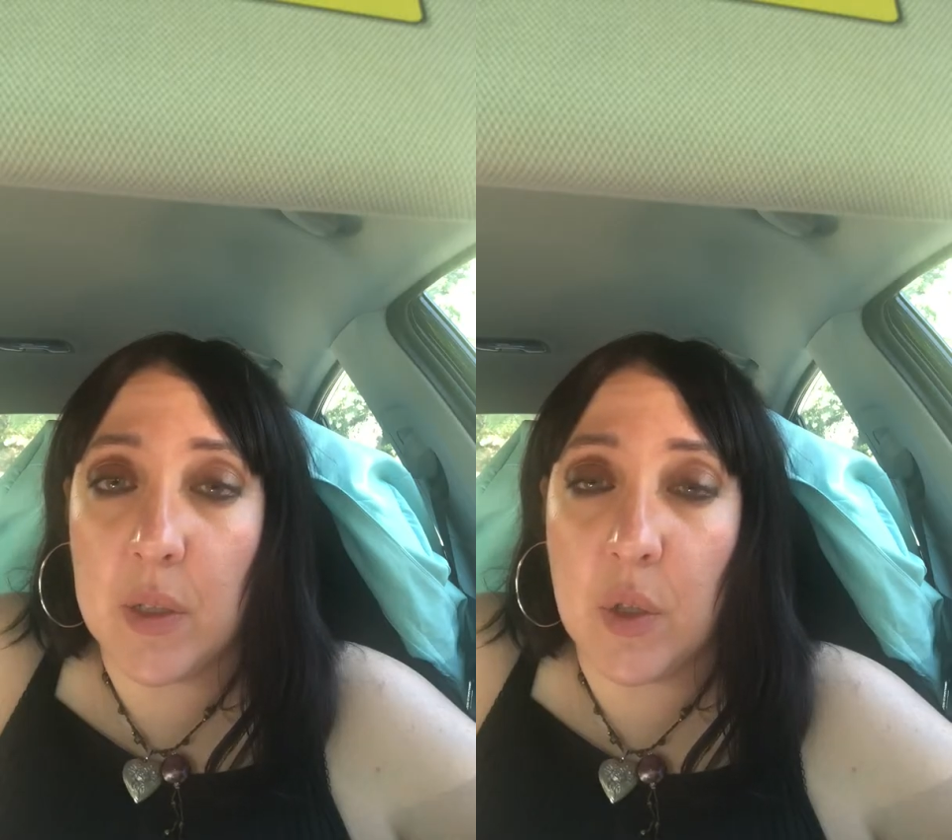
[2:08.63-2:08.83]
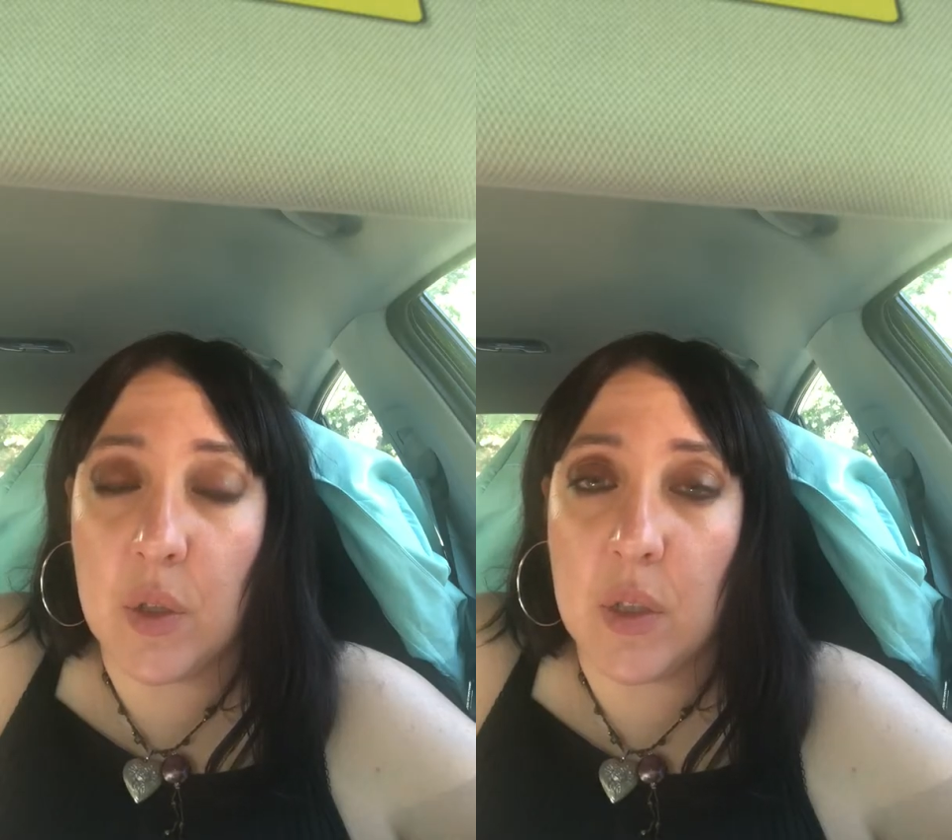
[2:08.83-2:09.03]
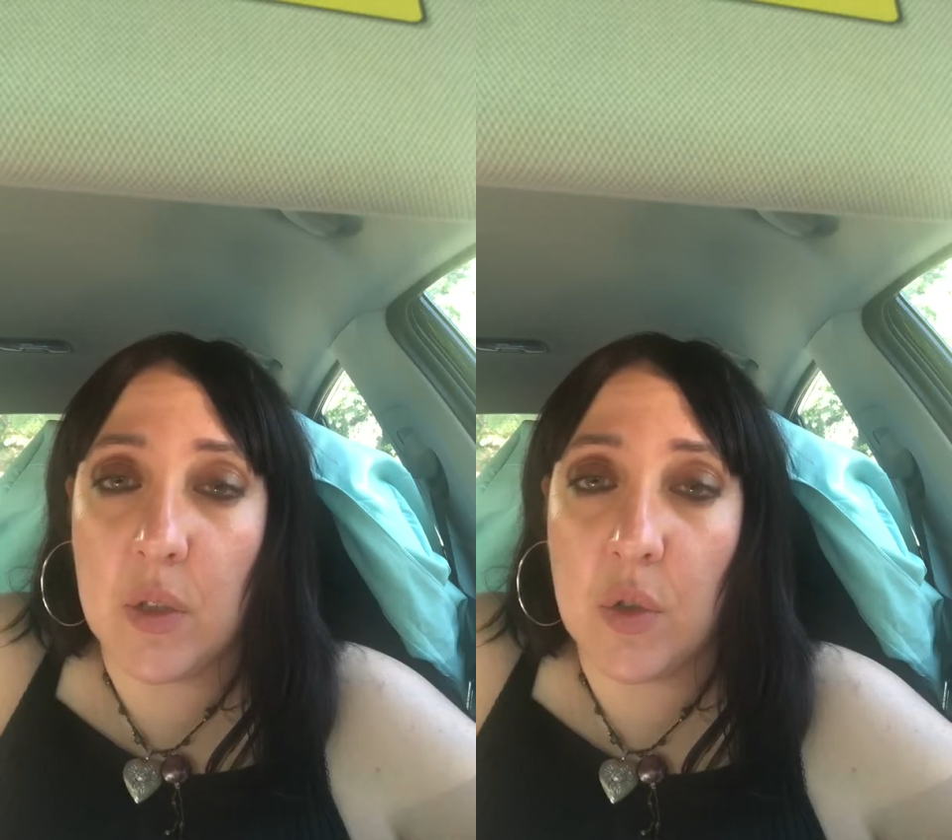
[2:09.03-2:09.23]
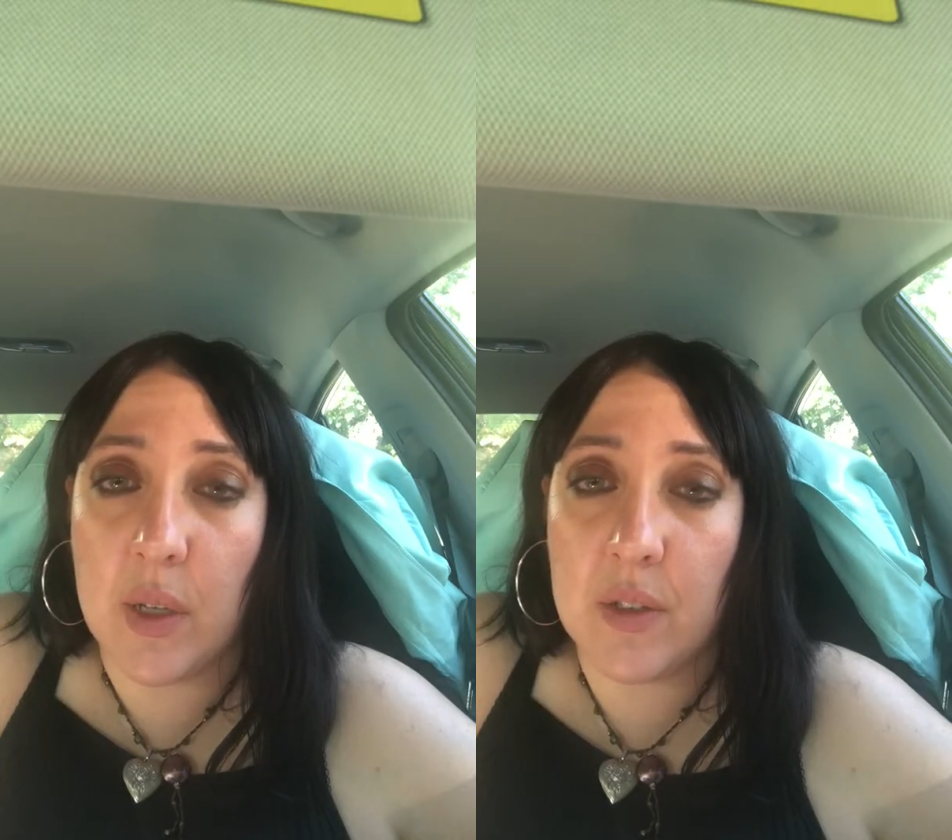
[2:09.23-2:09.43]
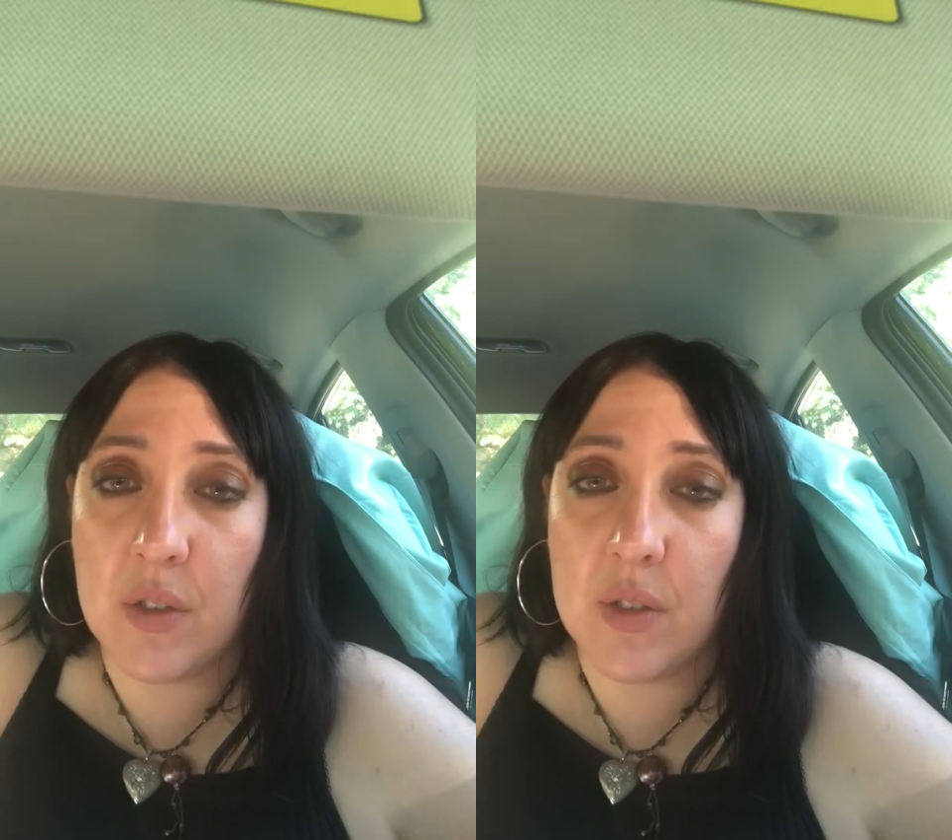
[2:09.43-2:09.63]
You need to
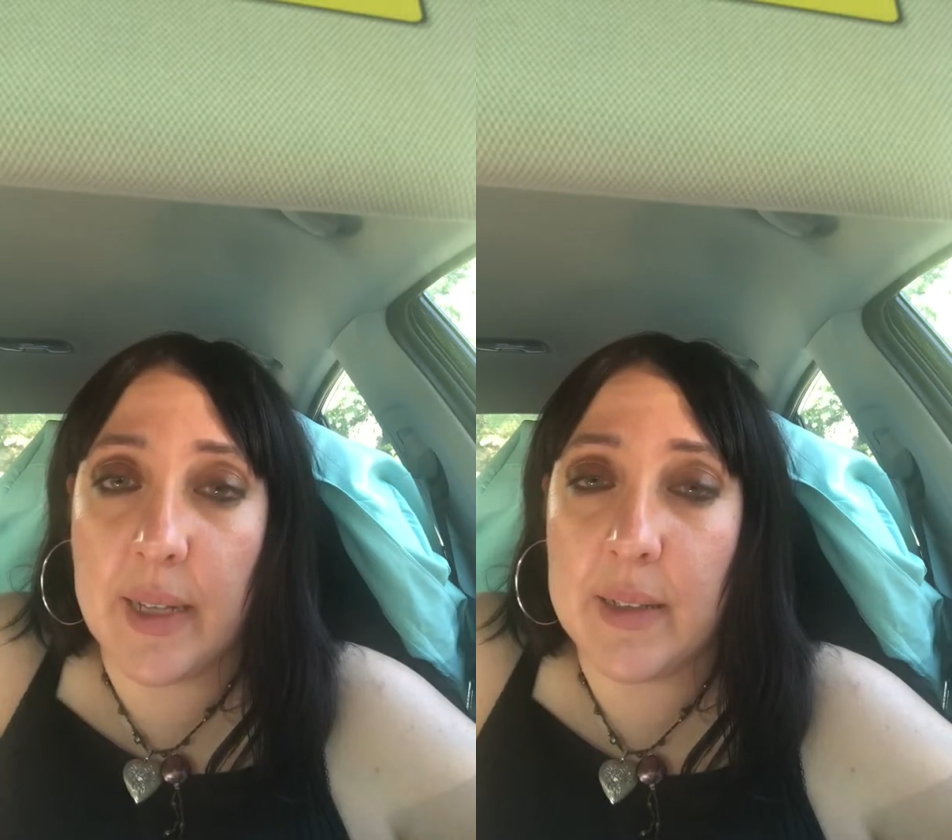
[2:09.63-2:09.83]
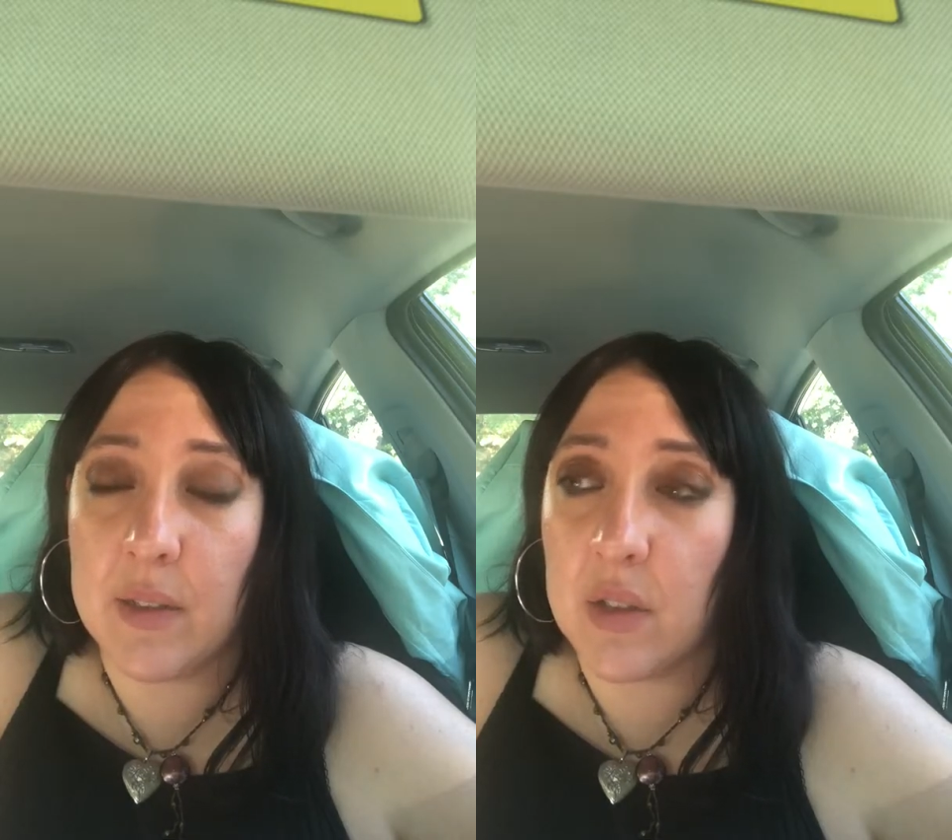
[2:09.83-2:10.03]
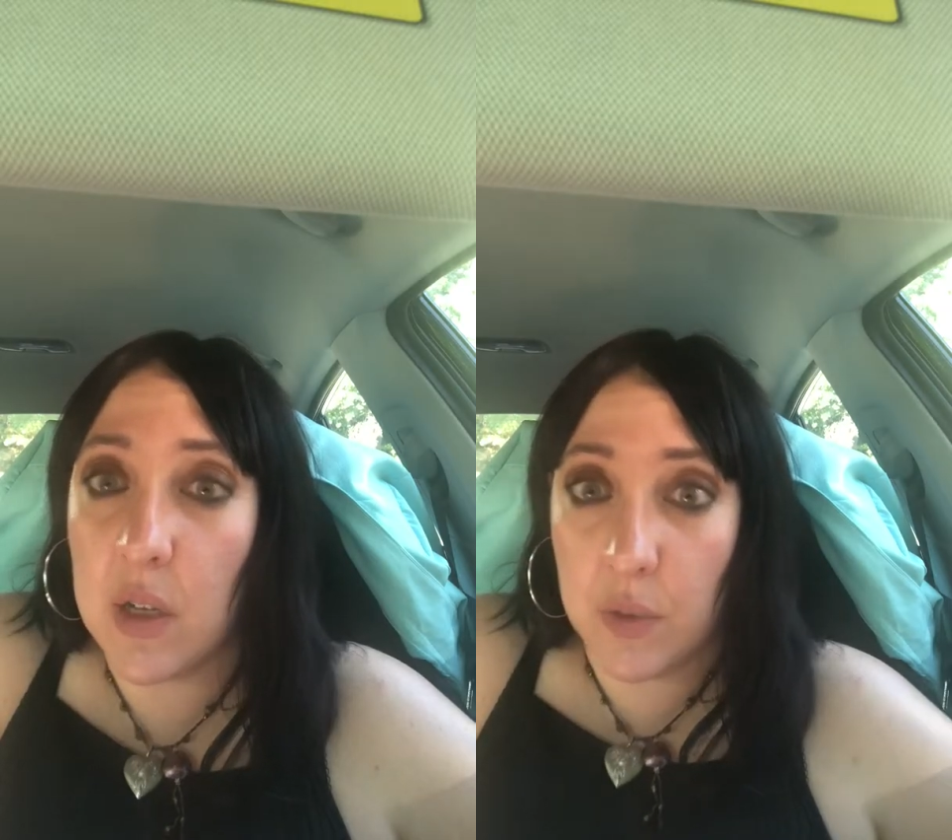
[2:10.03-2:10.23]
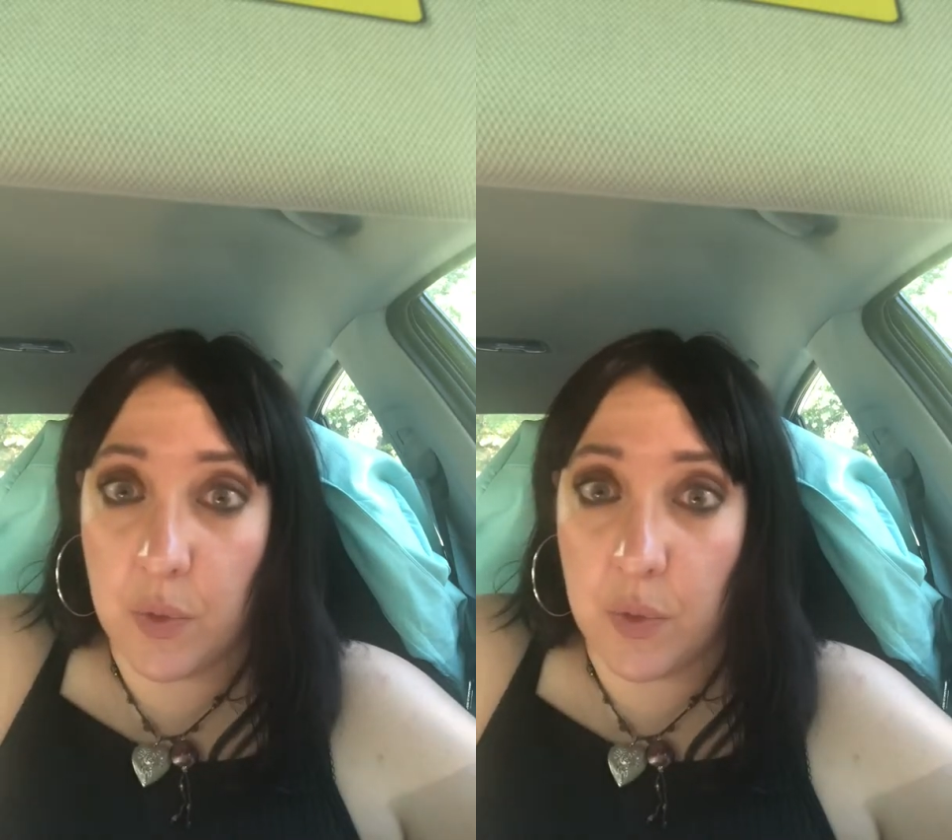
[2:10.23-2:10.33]
understand it's hard